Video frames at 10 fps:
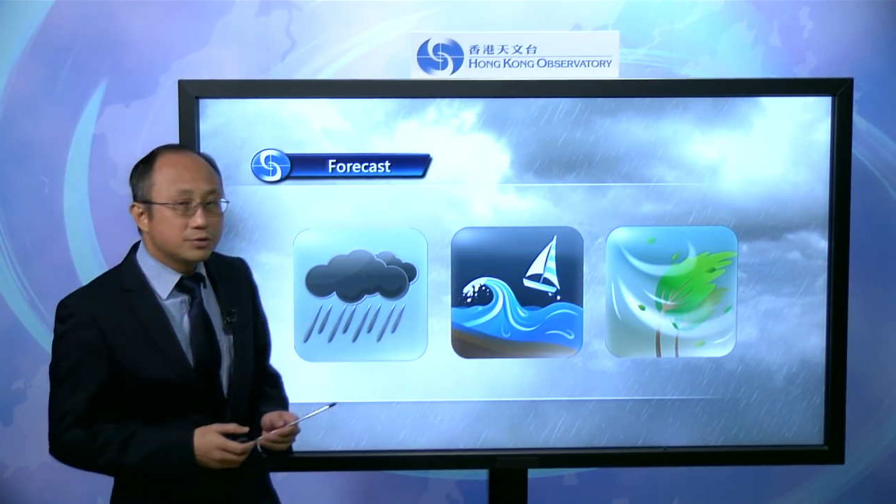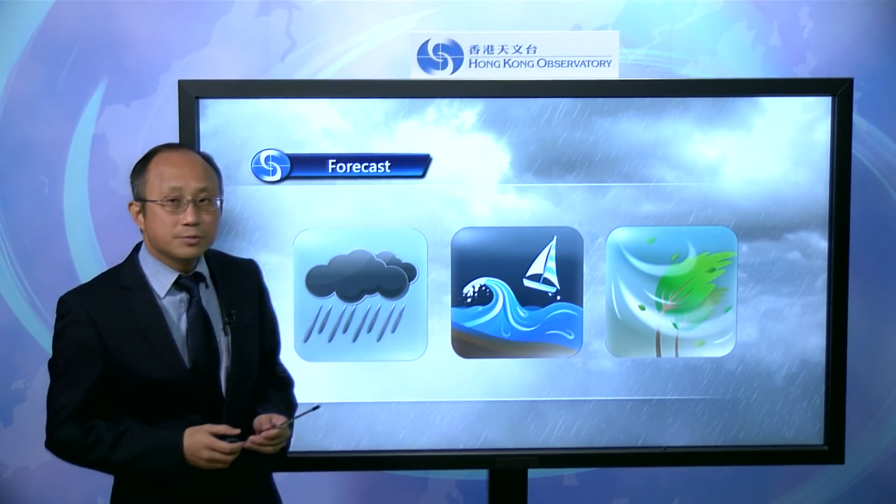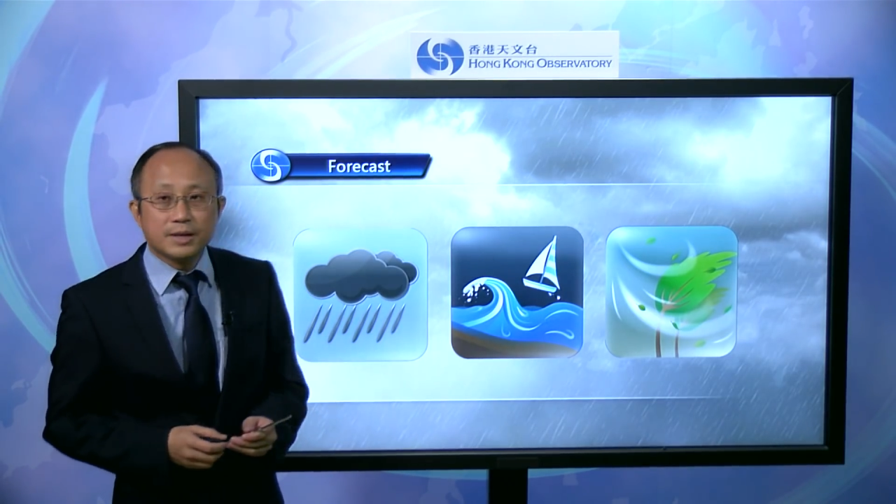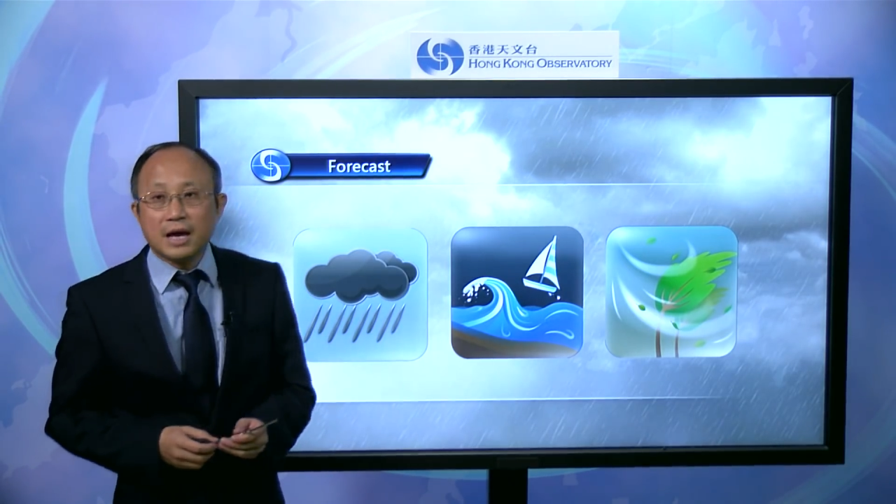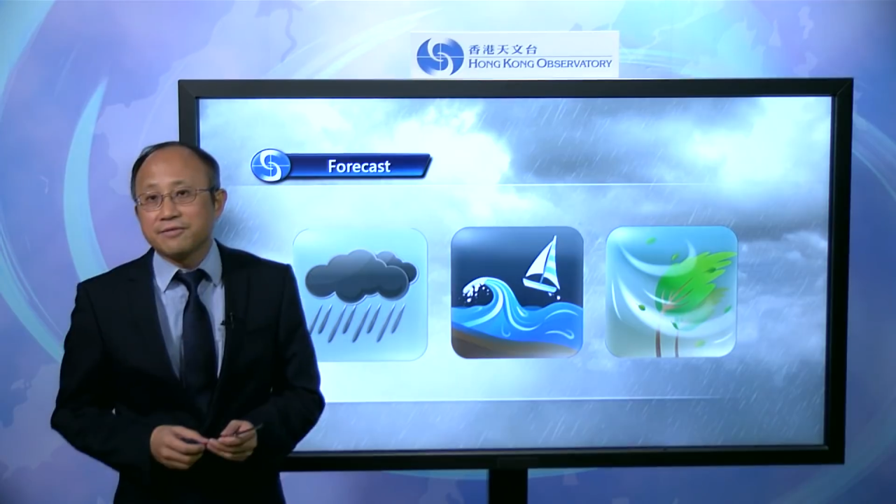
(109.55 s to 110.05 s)

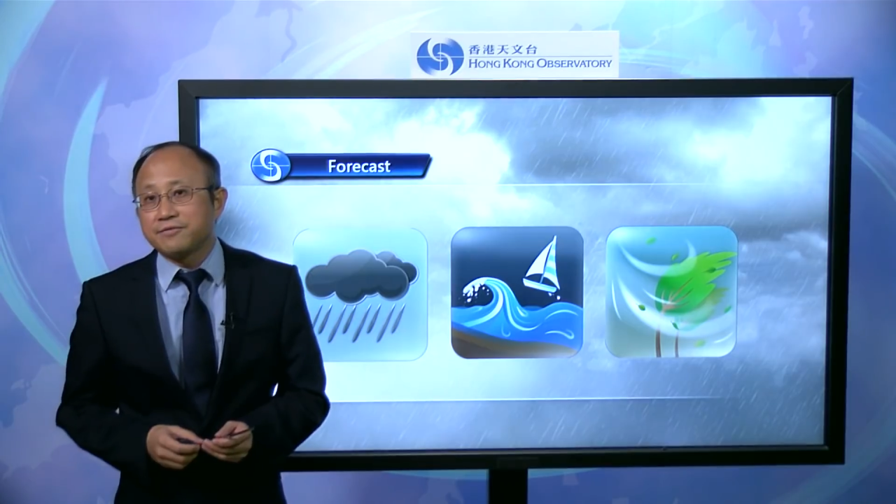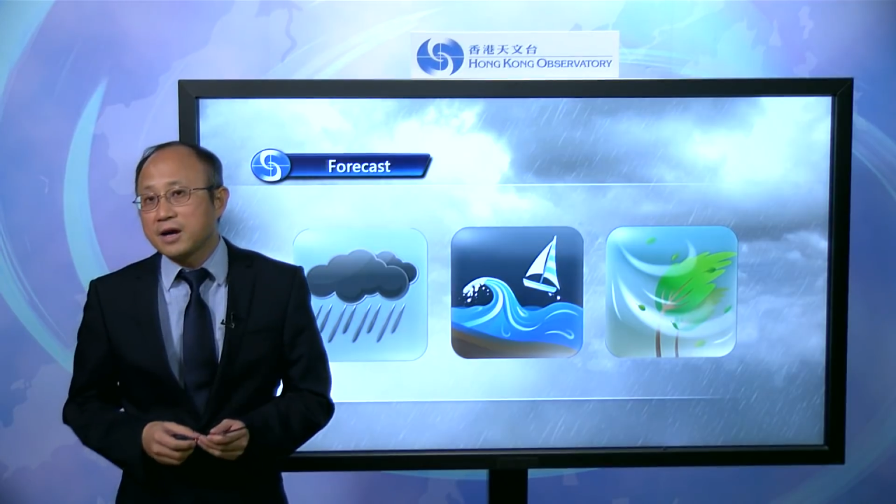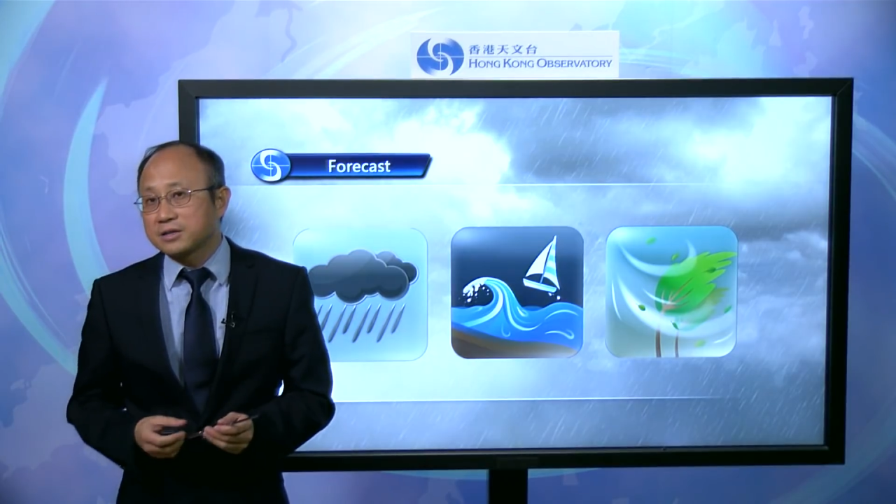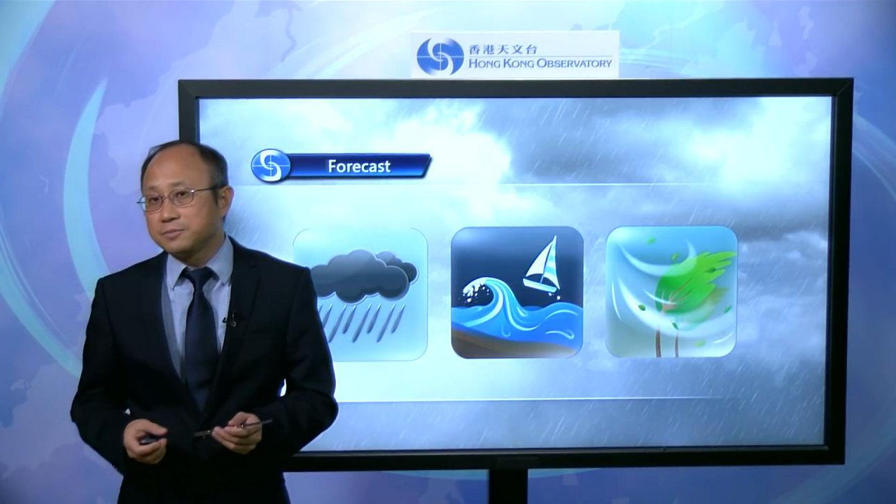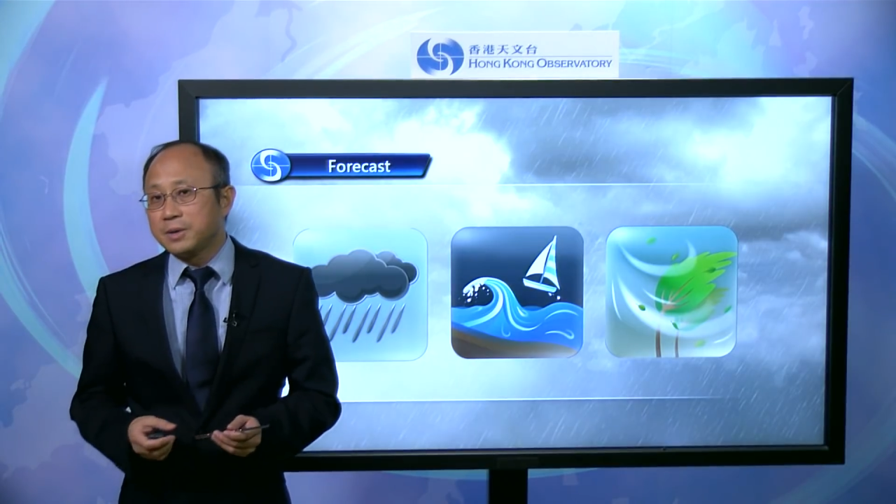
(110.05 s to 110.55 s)
to be
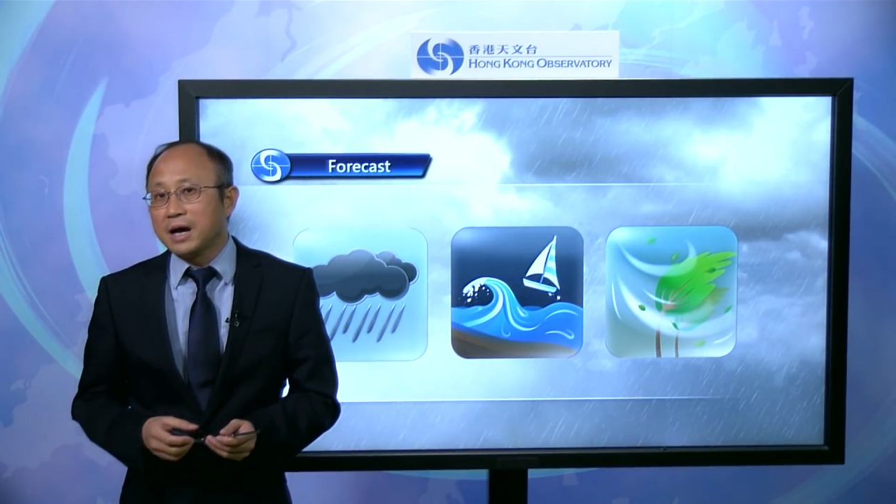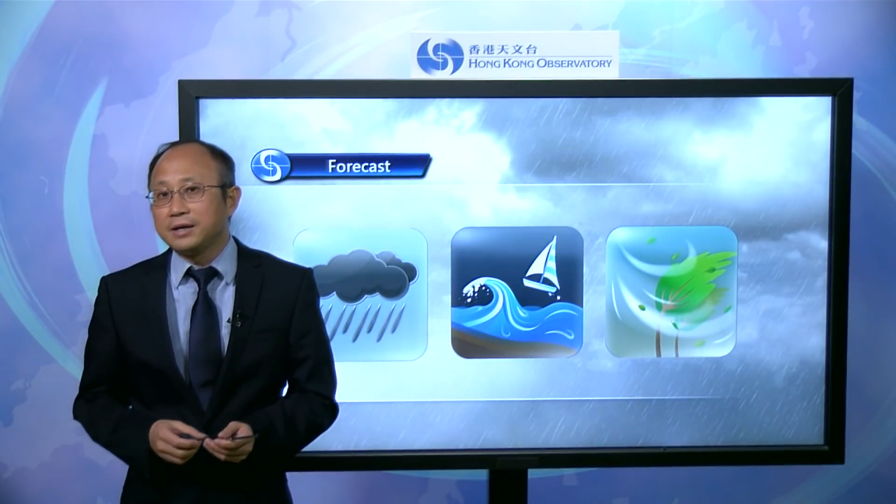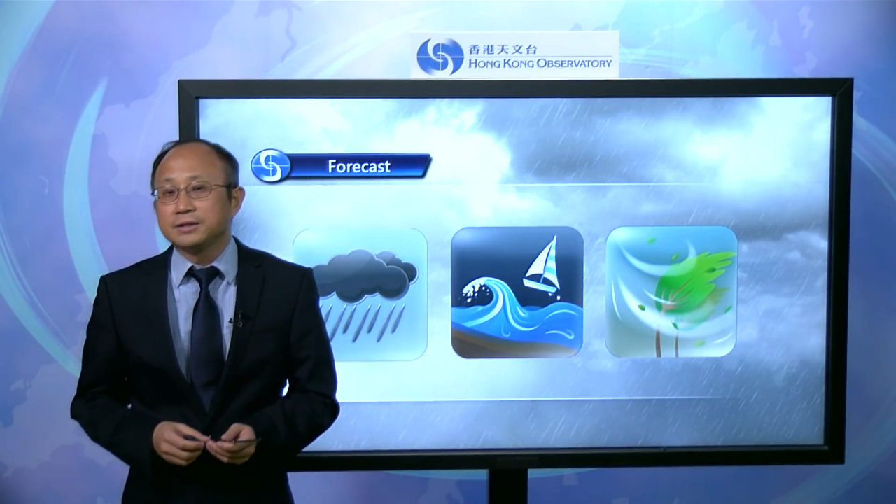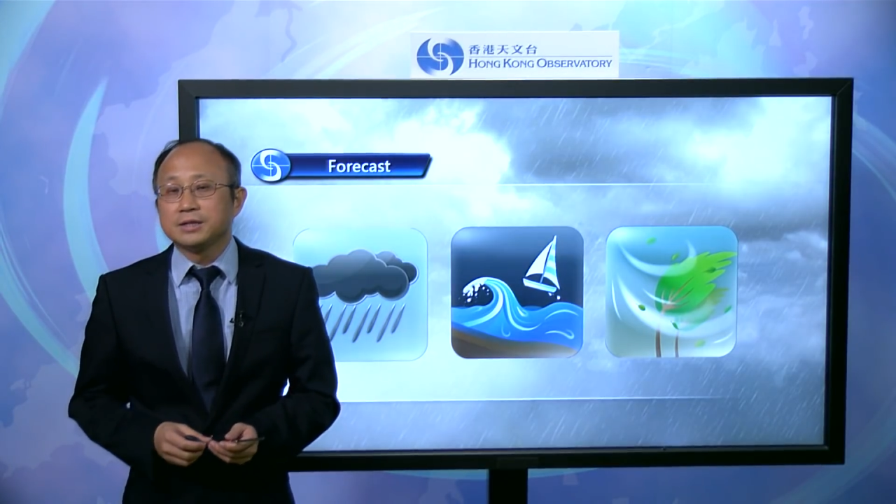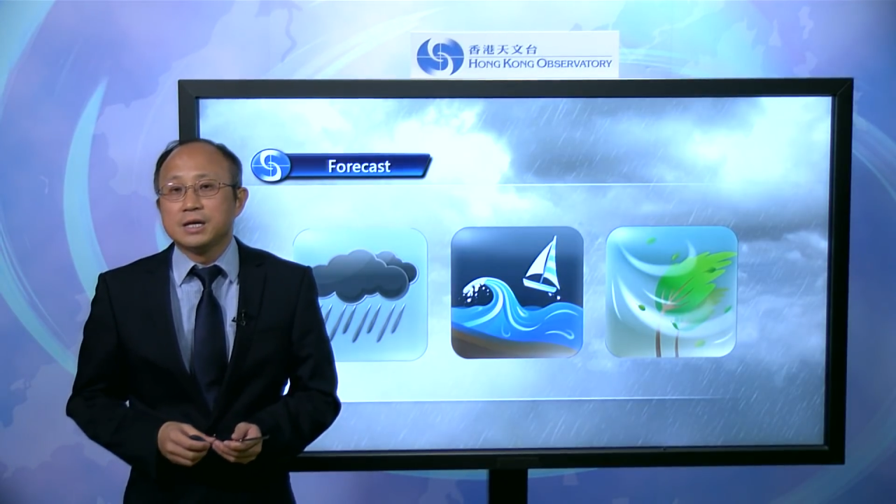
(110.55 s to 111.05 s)
affected
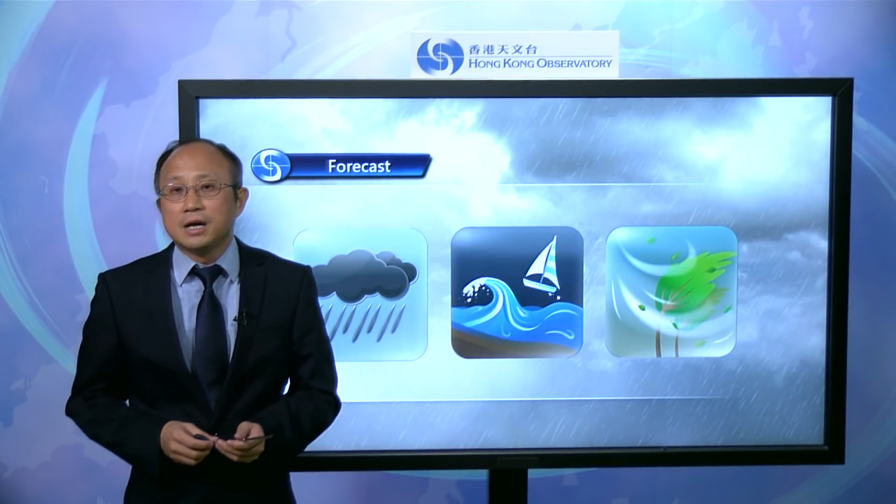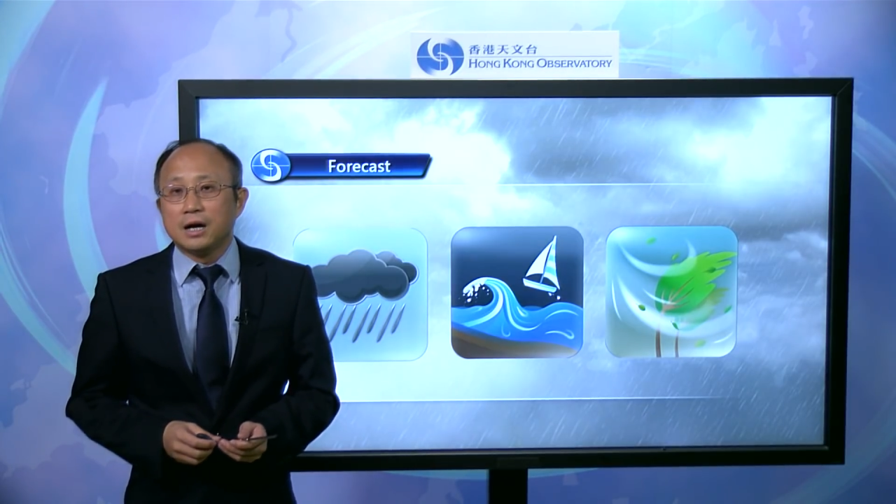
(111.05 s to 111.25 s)
by the